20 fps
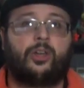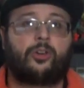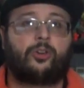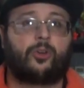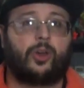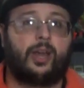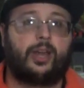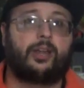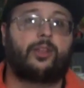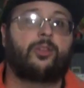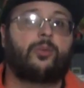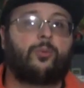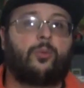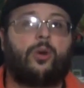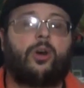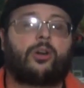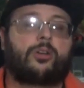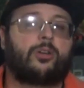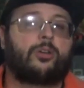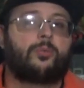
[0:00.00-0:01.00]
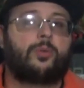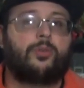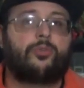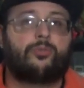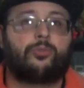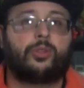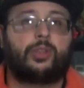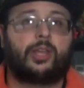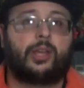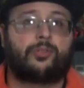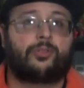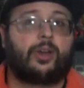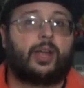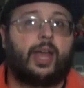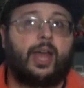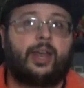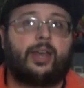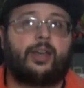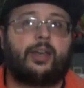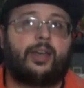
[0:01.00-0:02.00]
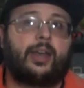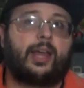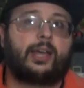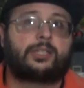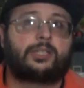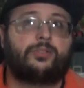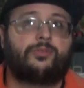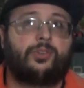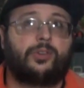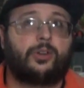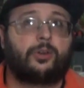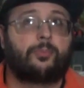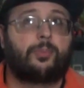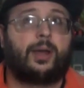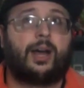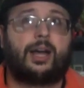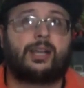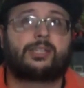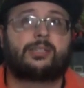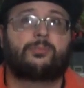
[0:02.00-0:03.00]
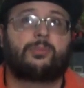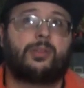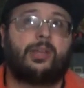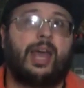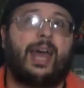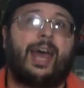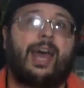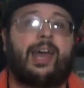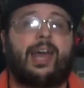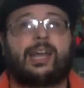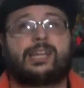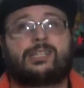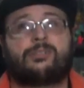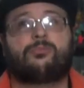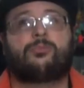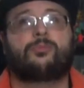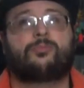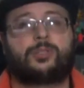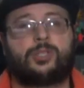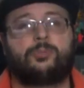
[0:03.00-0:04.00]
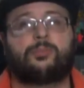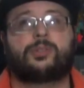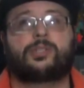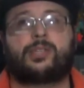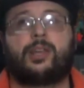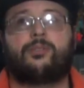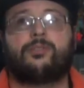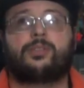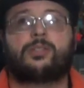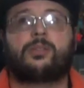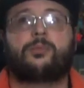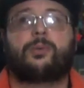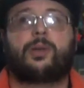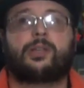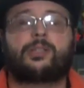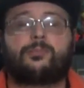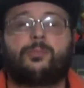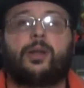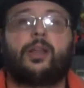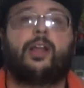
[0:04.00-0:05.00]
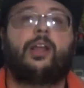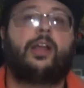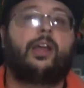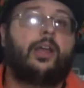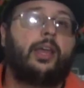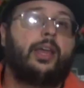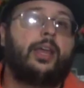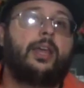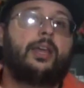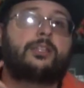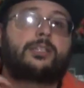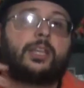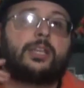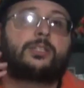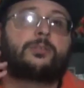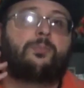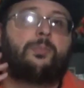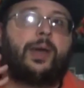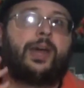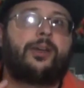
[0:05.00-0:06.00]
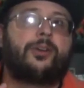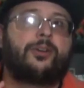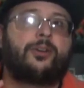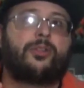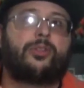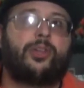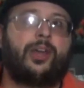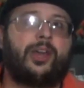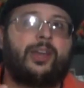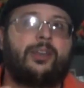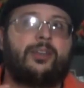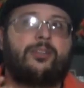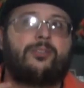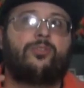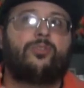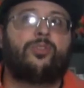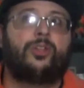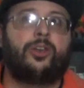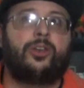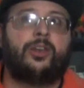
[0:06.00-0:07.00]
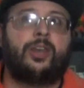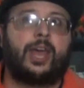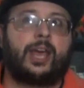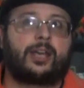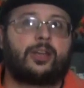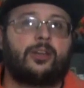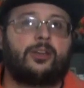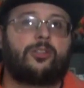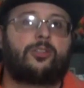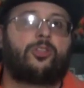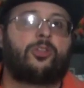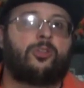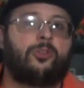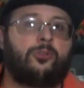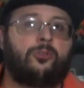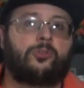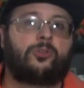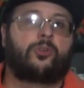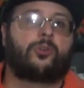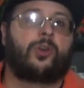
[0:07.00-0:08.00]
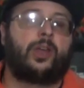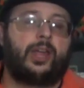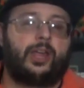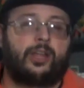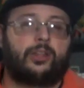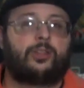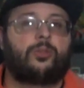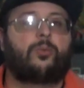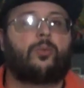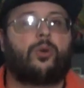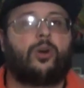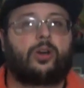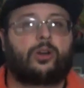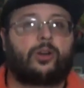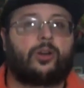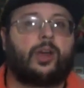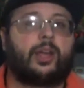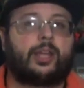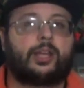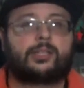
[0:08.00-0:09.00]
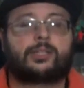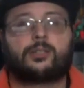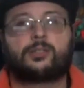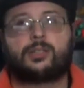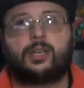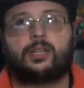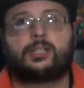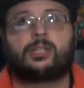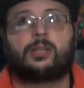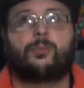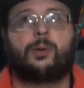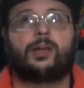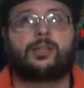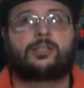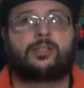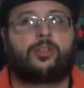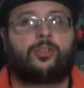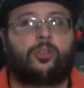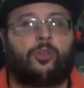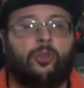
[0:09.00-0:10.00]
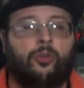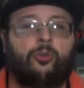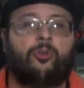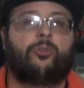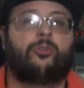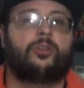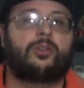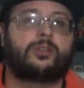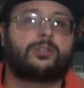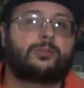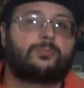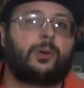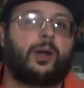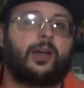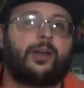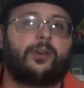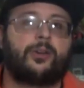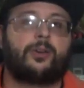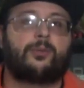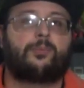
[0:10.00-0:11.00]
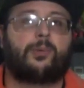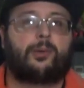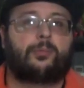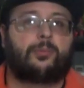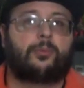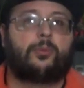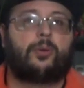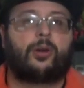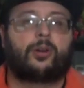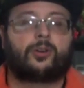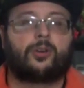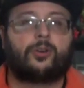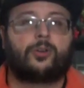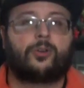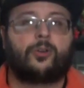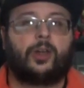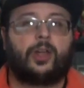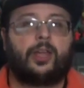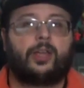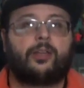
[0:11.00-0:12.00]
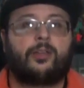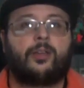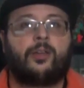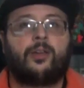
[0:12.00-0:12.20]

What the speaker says: Krang in the Walker we've really ever had in an action figure, possibly. Actually, well, Super 7 is the best, but it's better than the NECA Toon Krang in the Walker, I guess I'll say. It's the best Toon-inspired Bubble Walker Krang.